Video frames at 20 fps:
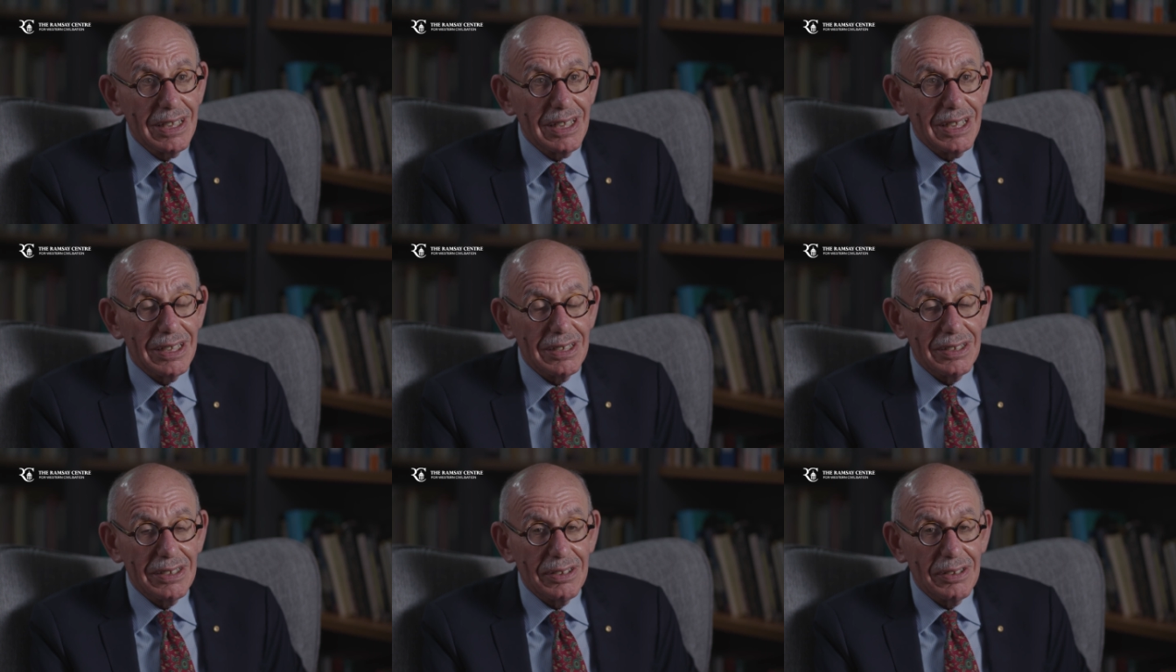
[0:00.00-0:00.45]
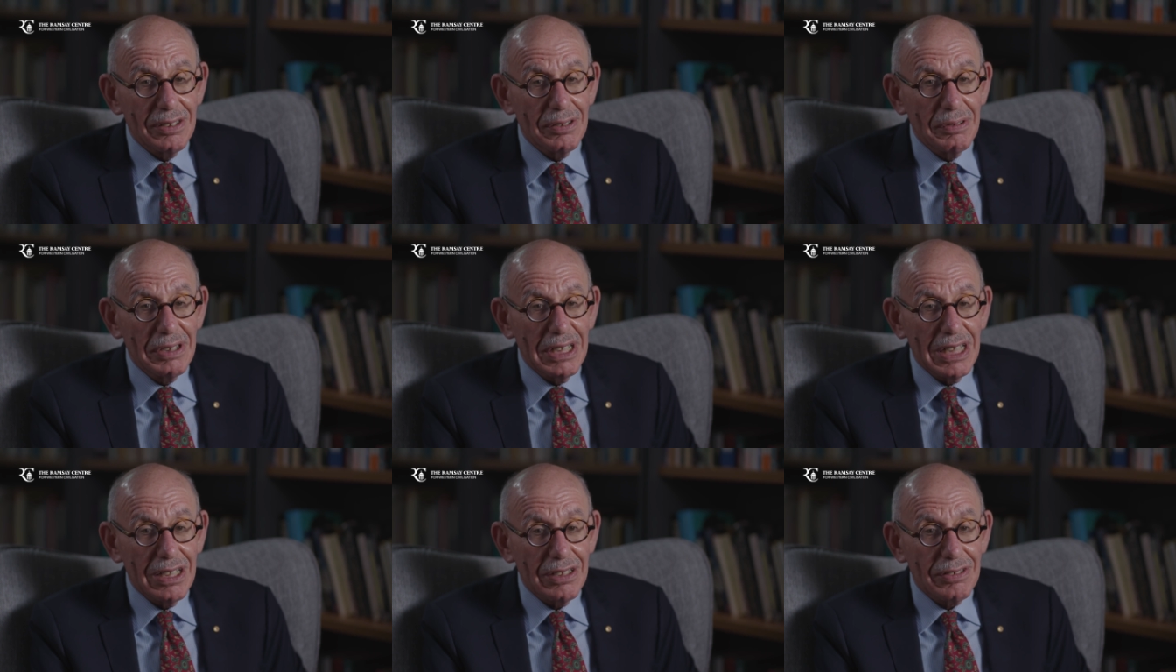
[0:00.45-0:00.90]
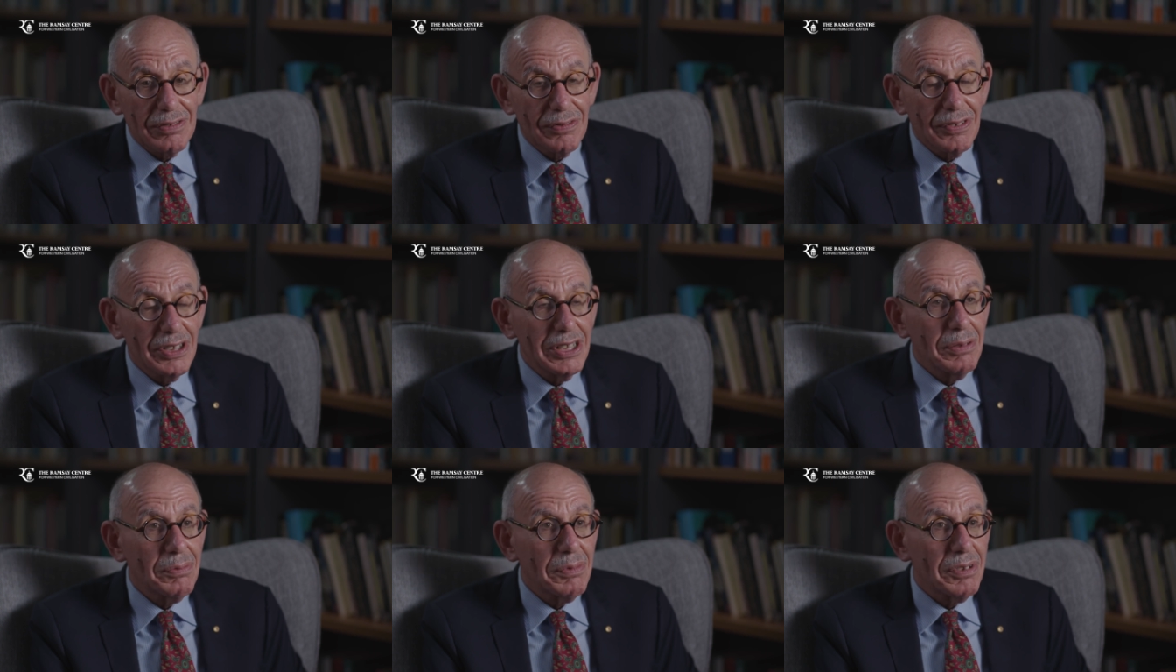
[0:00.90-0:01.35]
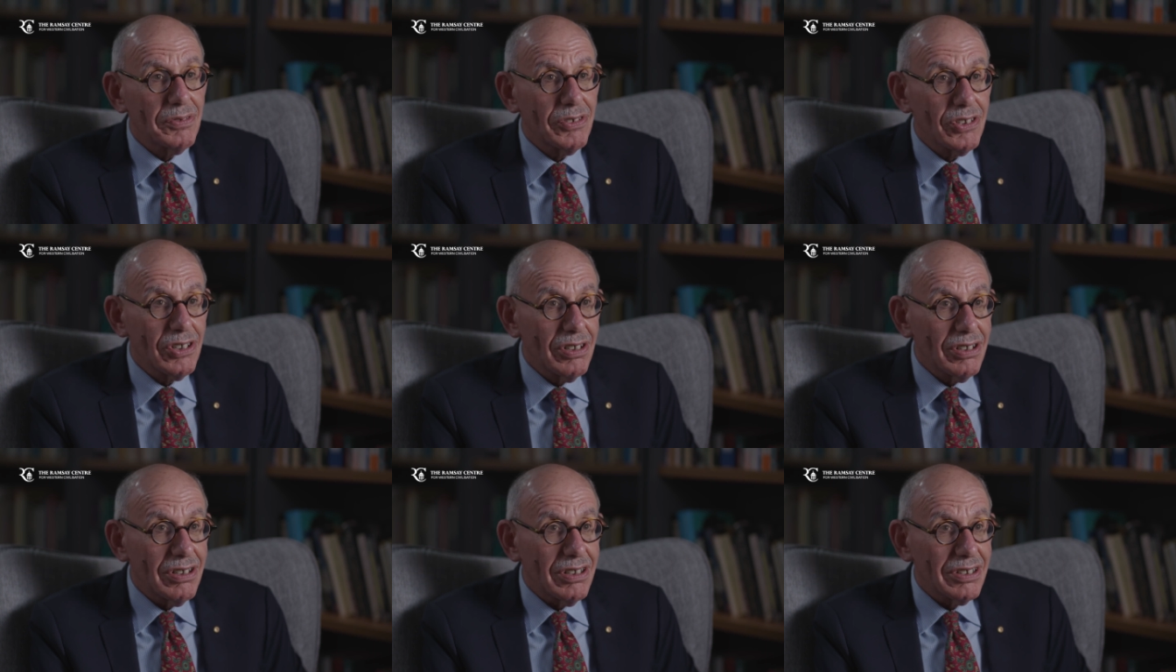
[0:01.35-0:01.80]
And without freedom of
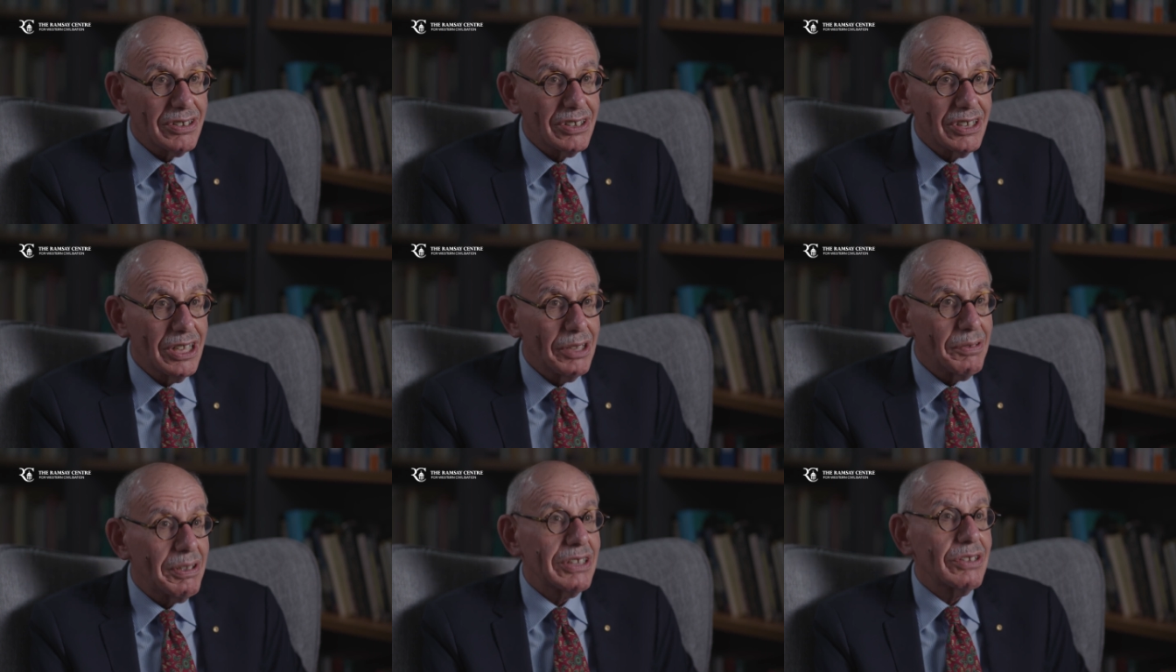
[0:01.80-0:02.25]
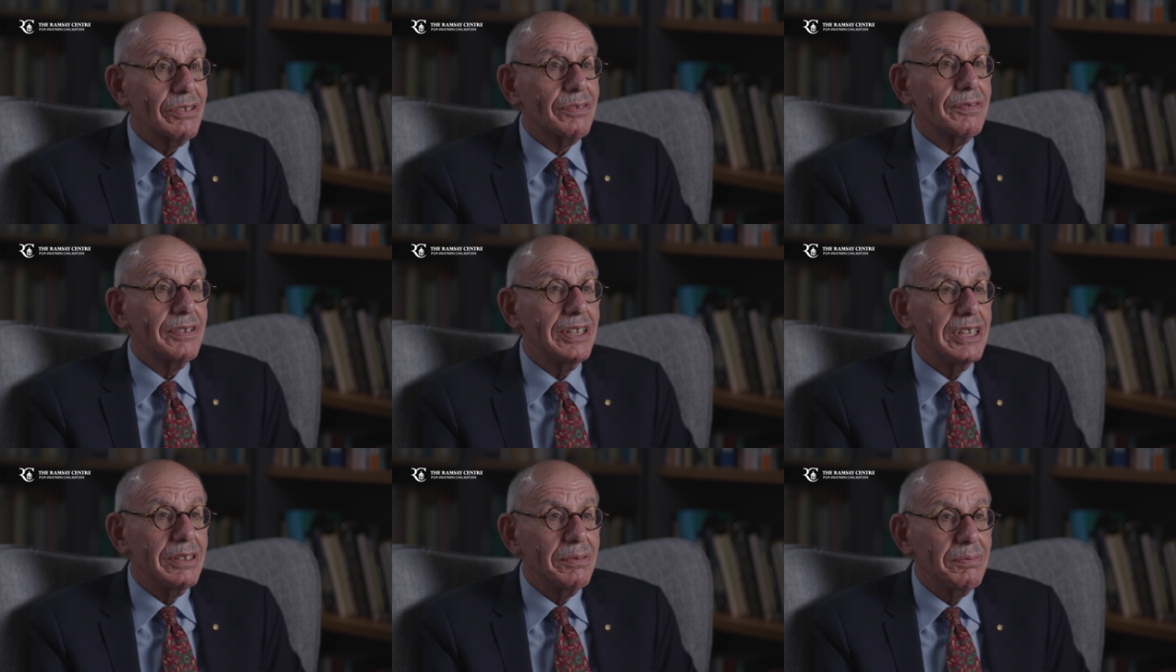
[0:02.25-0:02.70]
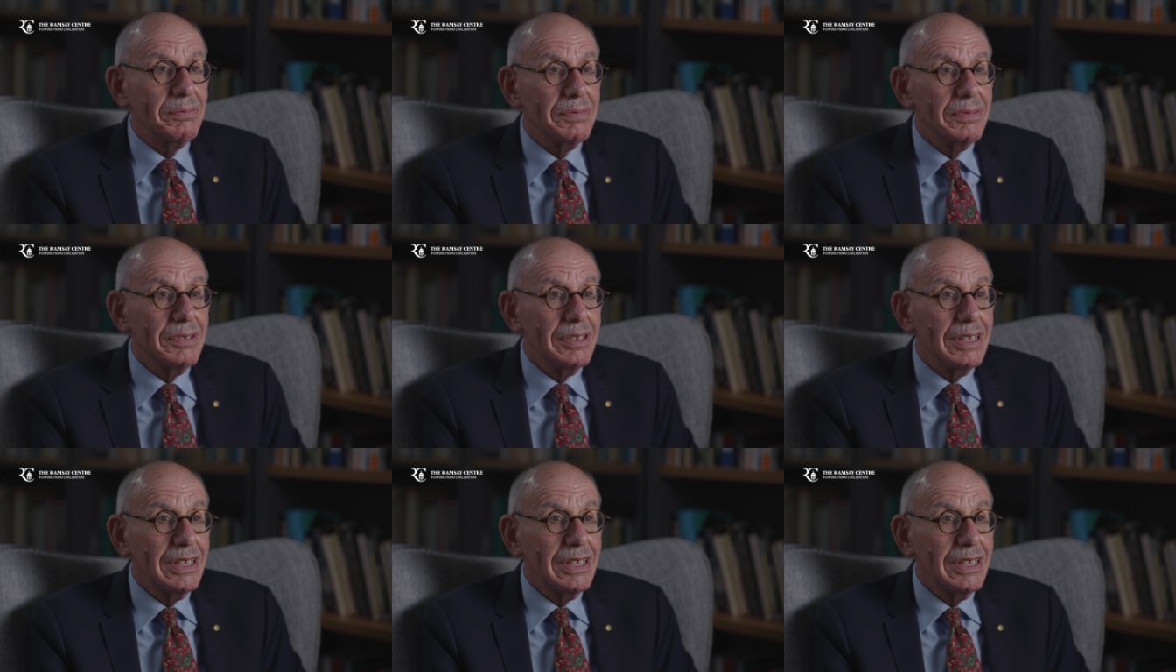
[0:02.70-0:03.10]
thought, no other freedom